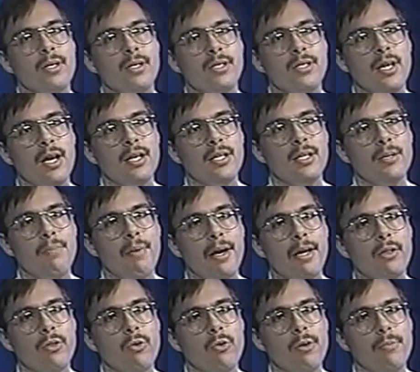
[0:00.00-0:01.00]
conducted
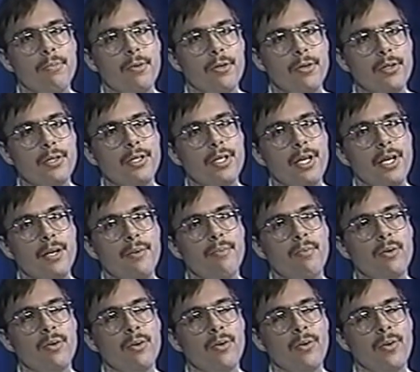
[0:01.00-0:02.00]
by Lord Mersey,
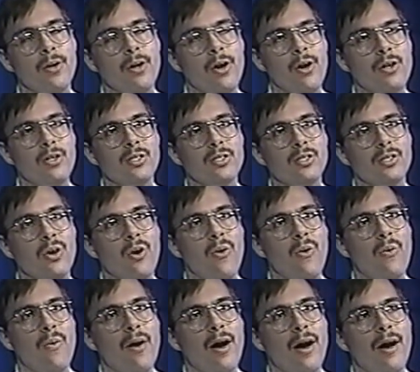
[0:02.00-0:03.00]
who had
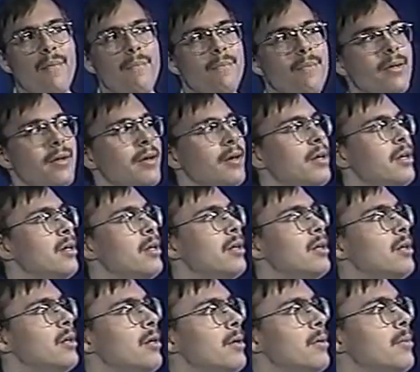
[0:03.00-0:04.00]
also
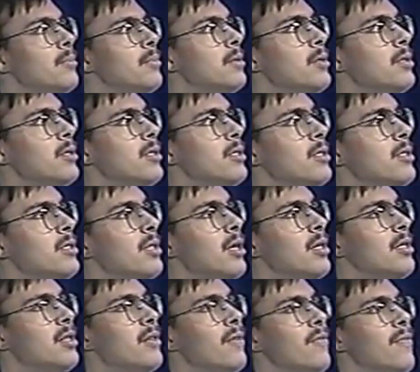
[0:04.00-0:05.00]

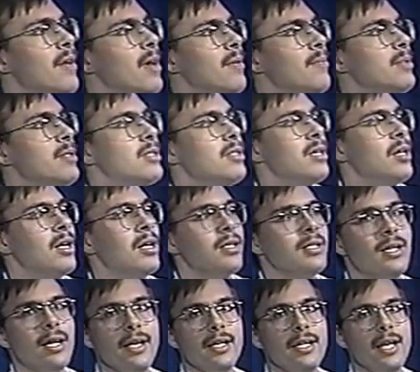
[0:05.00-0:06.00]
conducted the famous
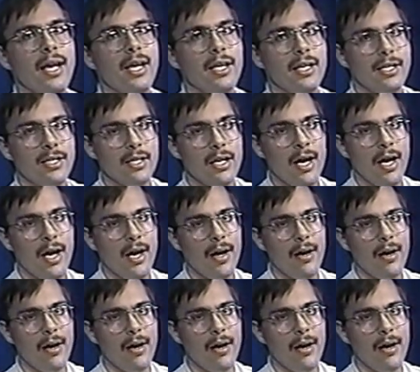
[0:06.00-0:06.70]
Titanic